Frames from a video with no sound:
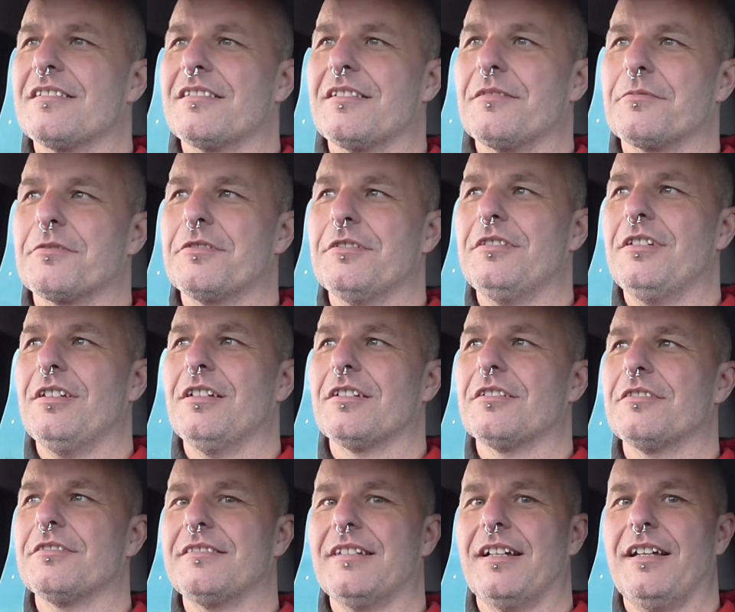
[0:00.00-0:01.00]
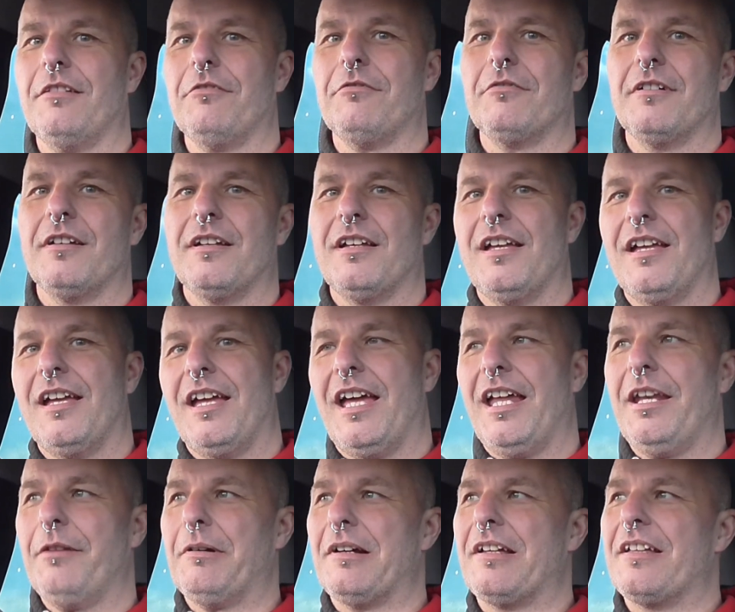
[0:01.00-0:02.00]
That was good day out.
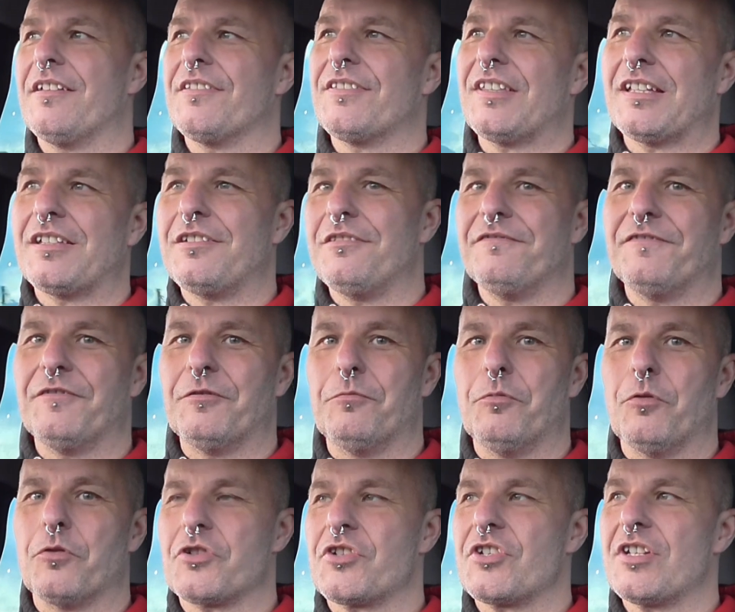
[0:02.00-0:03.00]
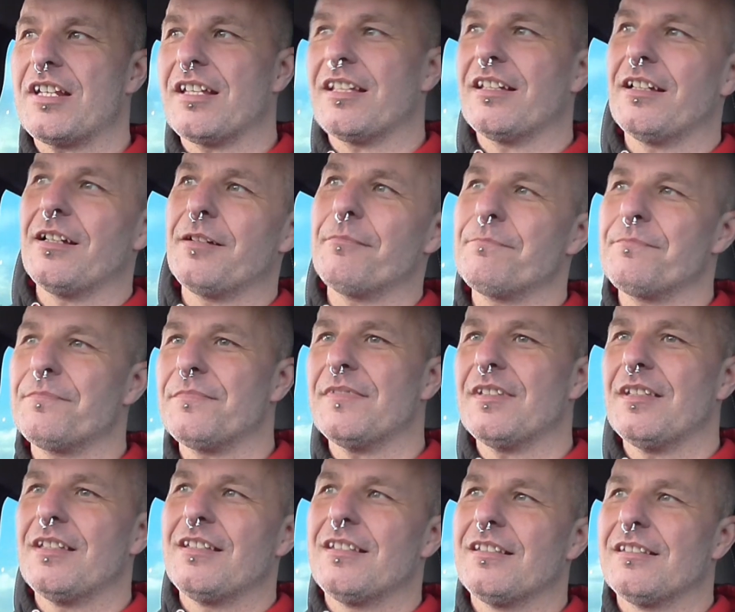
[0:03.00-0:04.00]
Anyway, thank you for watching
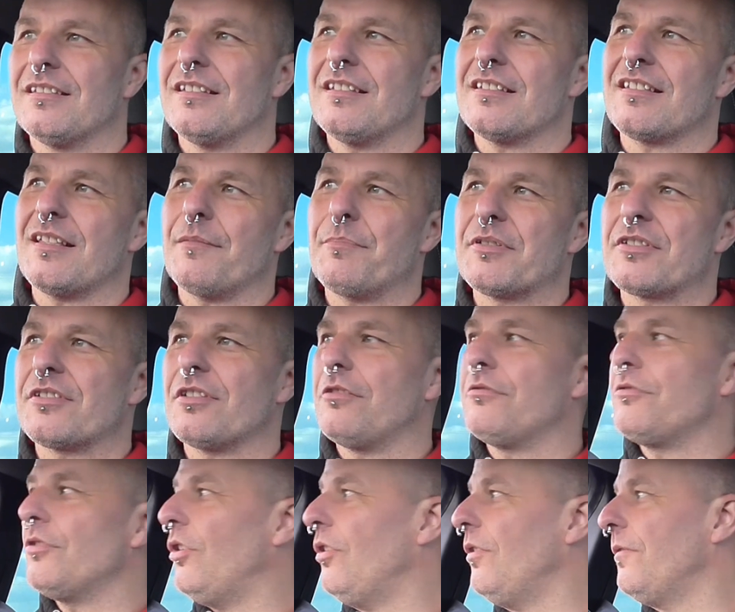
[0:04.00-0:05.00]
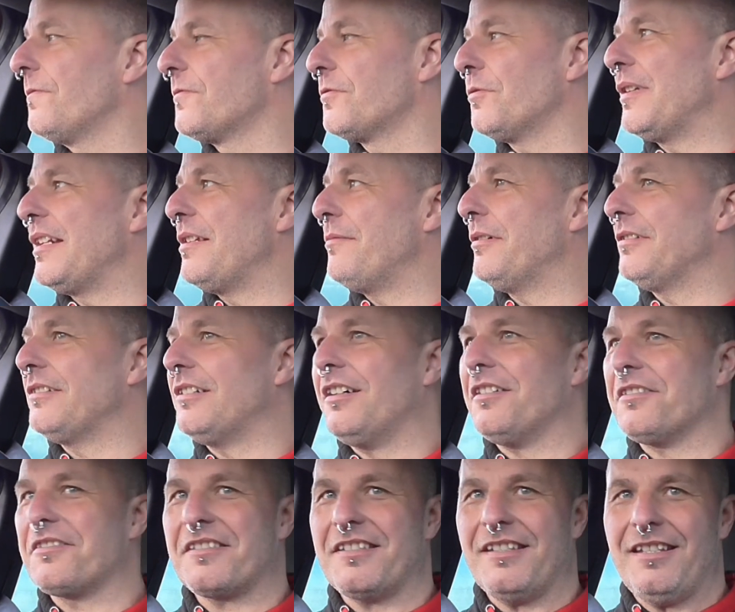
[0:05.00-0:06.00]
this episode of
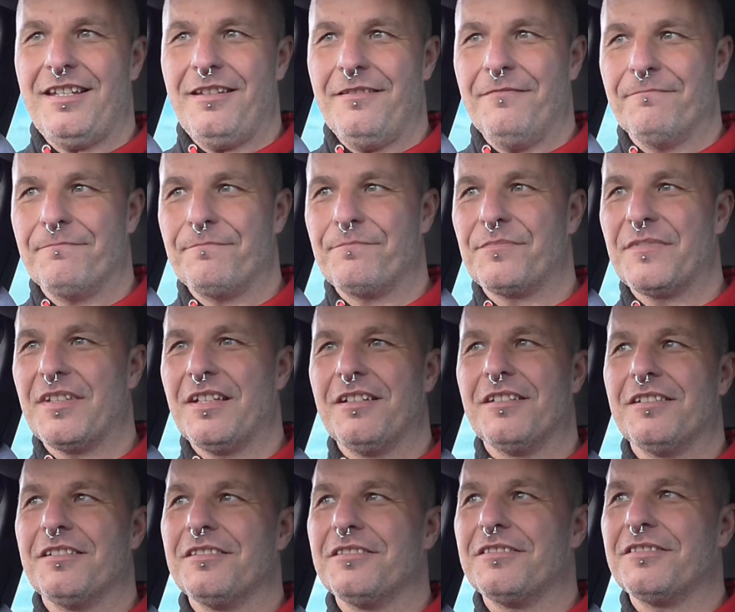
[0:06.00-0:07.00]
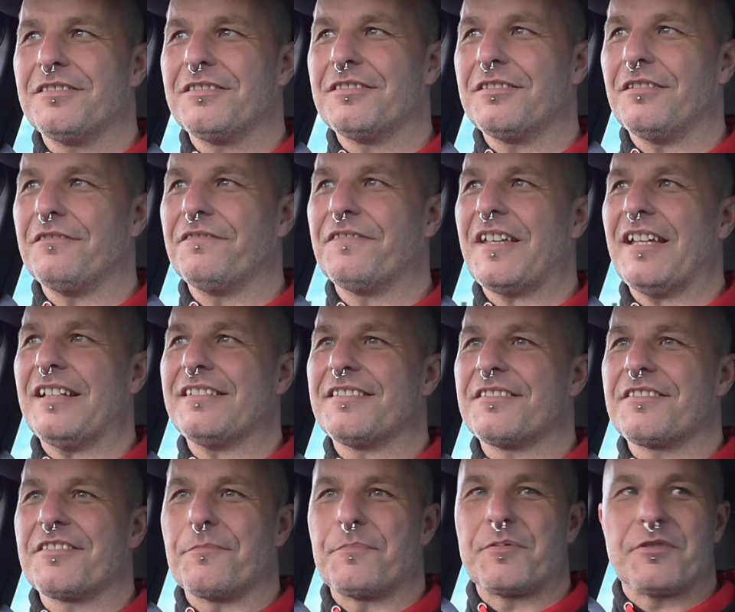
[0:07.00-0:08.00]
21RC. Don't forget
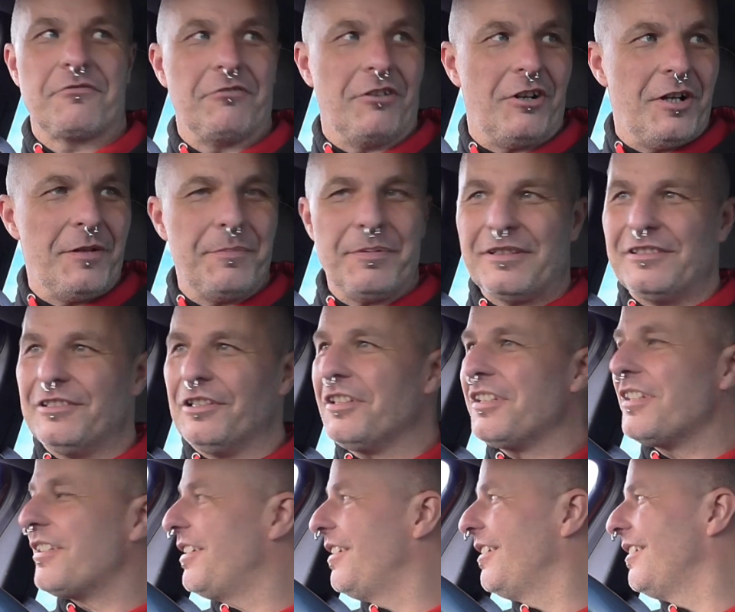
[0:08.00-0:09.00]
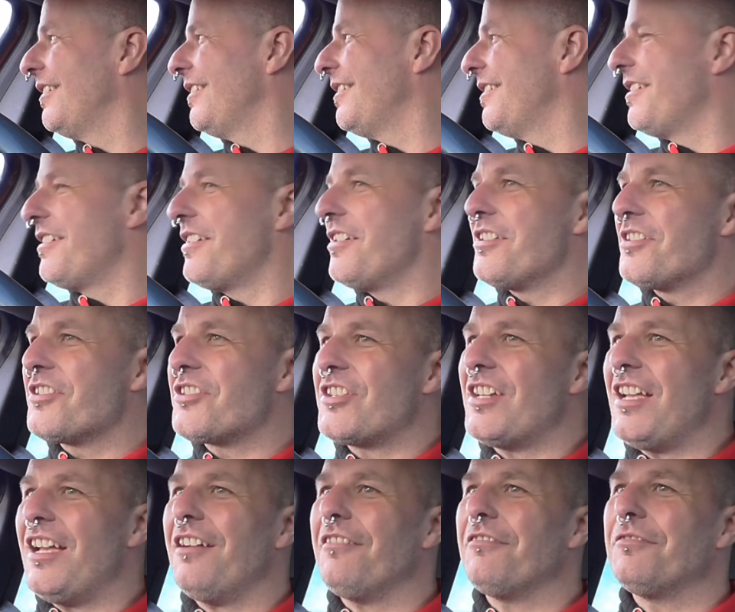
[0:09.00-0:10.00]
to subscribe, like,
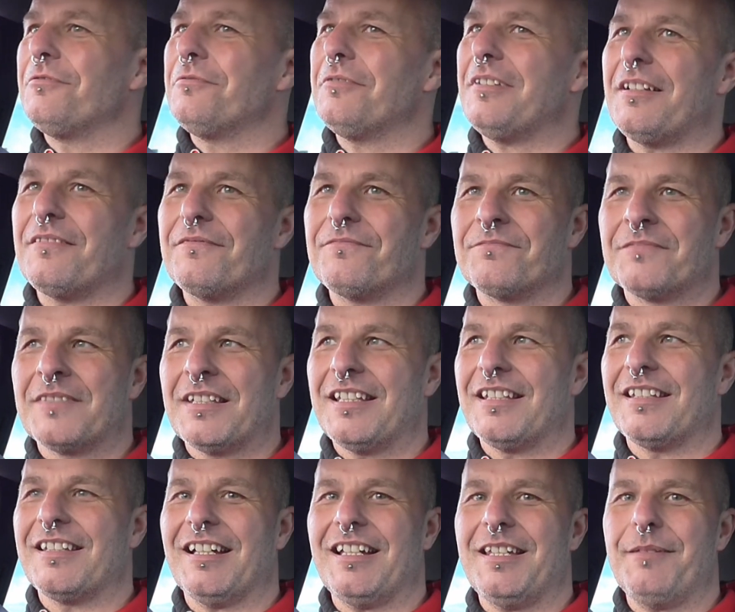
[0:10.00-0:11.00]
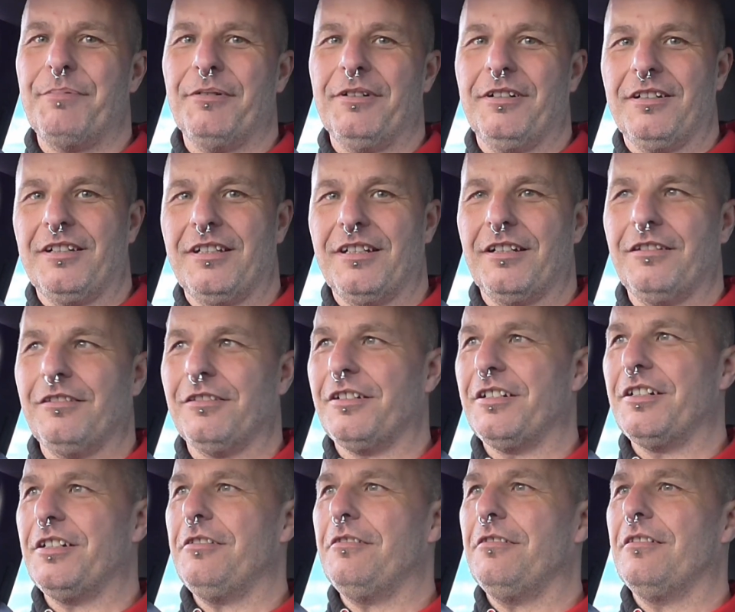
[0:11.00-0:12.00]
share and all that in caper, you know,
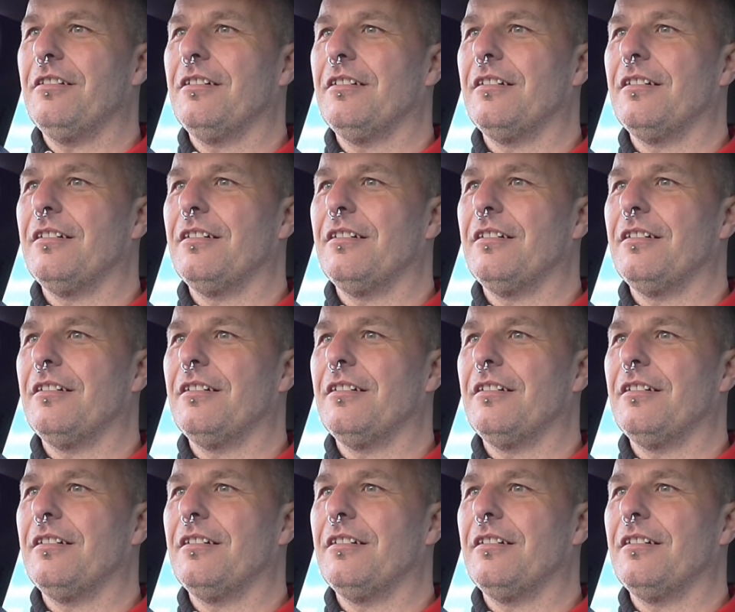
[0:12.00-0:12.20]
like you do.